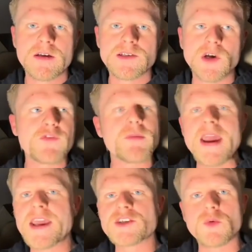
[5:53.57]
So if you're
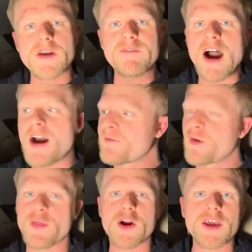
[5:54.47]
making 25 or
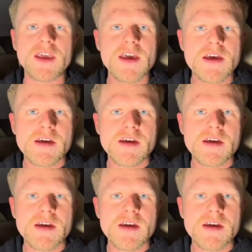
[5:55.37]
30